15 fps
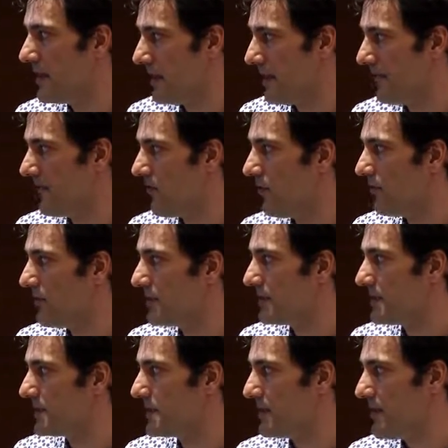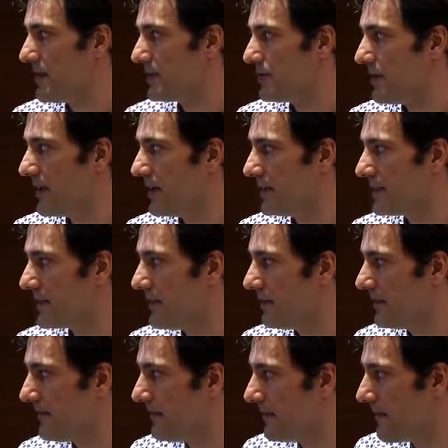evolvement of the pathway itself.